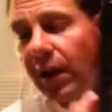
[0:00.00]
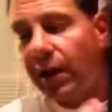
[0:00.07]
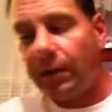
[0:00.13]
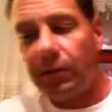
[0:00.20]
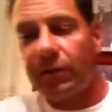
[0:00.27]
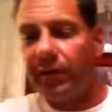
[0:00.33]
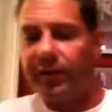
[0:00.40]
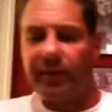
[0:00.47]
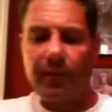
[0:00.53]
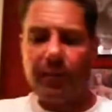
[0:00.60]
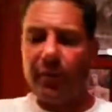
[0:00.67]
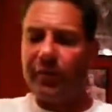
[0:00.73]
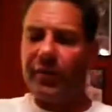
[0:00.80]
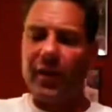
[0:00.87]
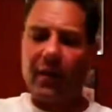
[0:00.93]
like the
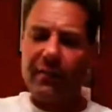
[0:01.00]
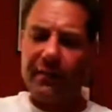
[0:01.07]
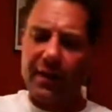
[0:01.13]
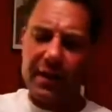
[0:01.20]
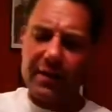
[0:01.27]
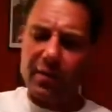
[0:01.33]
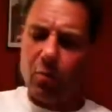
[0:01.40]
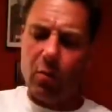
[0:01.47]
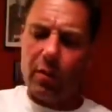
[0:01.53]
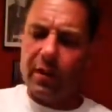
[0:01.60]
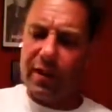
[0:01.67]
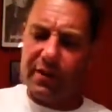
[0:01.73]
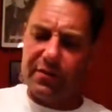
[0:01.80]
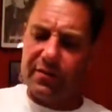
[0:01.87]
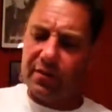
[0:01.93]
simple stuff they do, it,
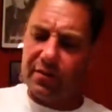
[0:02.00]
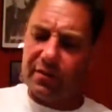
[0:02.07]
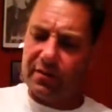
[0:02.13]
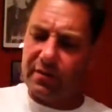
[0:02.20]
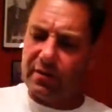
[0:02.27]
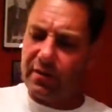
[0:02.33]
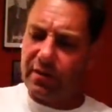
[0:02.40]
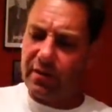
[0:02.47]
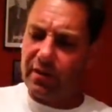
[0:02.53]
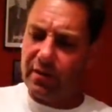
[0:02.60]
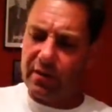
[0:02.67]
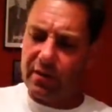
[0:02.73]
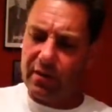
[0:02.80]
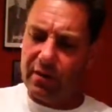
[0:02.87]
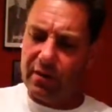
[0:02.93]
it's just
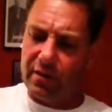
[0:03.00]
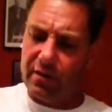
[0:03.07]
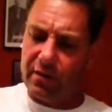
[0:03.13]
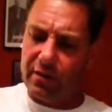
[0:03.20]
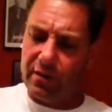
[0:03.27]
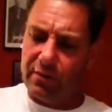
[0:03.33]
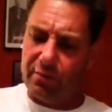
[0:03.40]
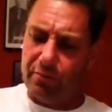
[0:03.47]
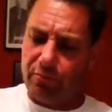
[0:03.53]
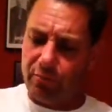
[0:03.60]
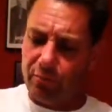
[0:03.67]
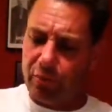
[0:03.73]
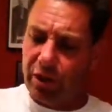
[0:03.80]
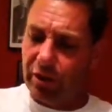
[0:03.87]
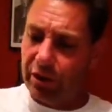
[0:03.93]
it's
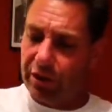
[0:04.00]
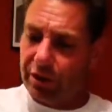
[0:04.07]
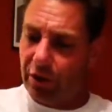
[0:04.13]
really